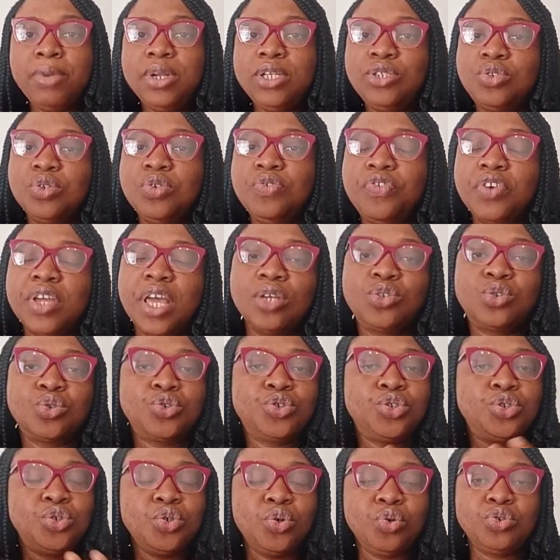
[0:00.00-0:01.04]
Please don't forget
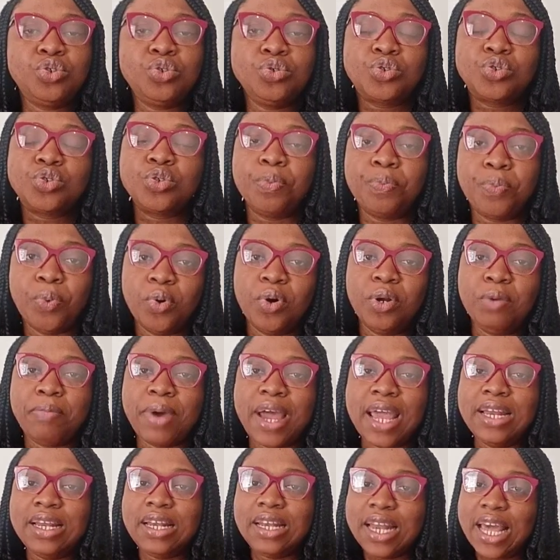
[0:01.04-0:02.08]
to show your support
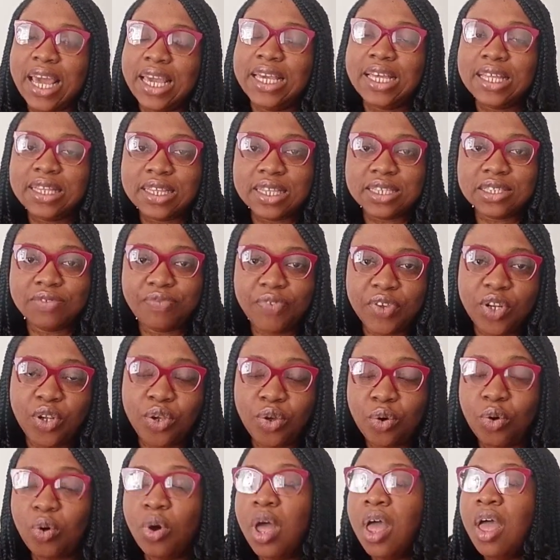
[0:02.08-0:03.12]
by liking this
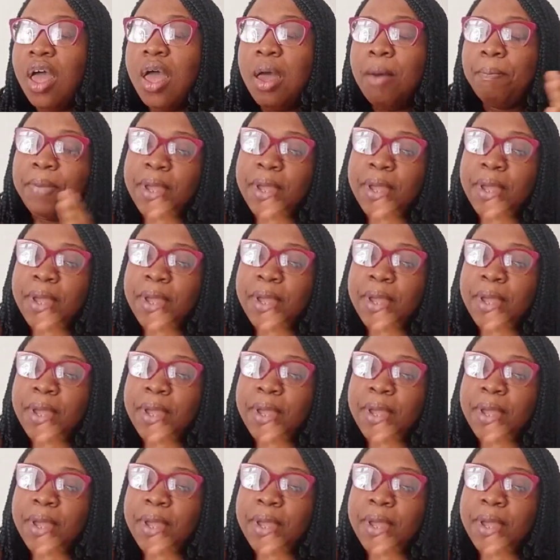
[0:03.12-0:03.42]
video.